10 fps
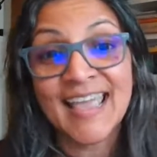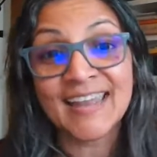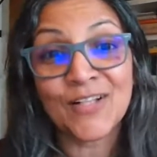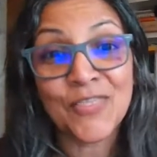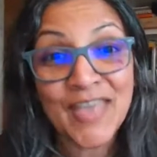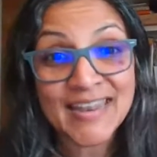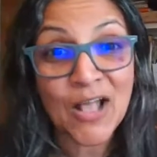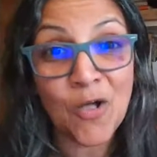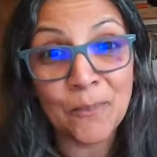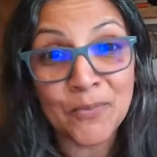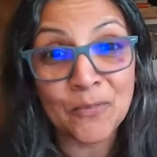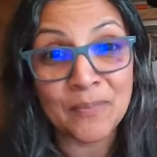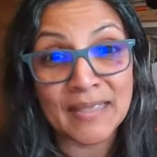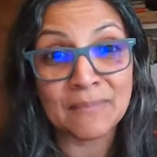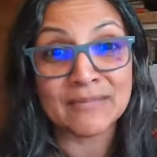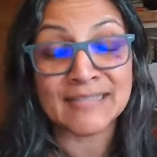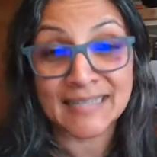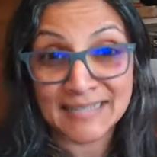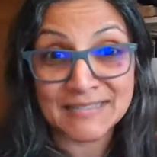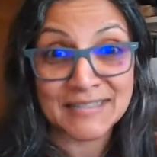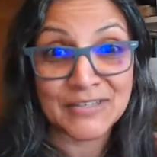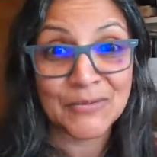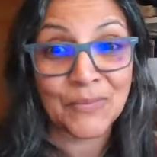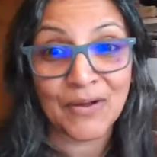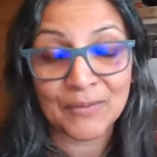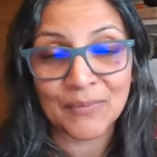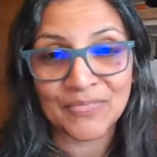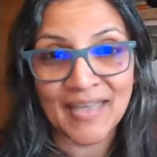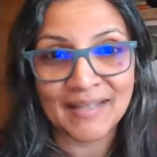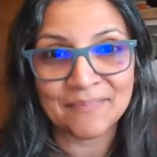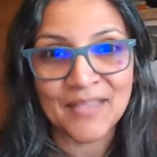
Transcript: It'll then help you be able to continue on with that.